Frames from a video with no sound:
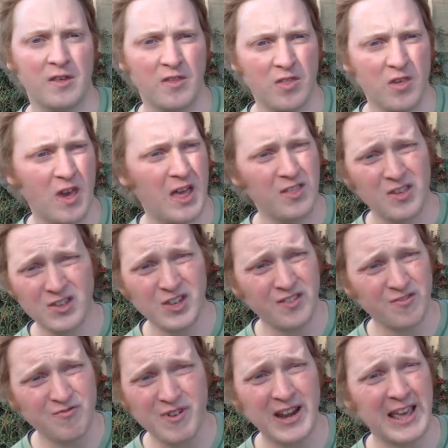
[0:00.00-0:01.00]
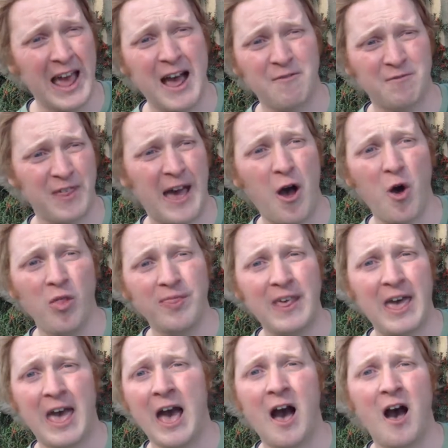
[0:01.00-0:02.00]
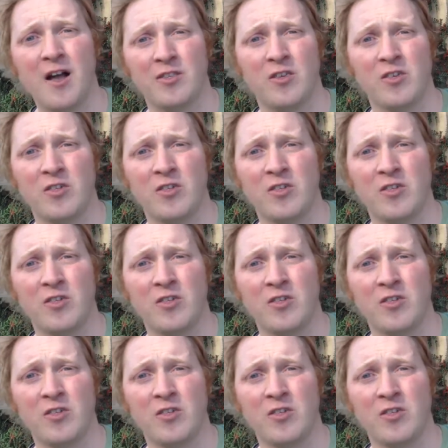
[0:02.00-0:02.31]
and to just really have that on their heart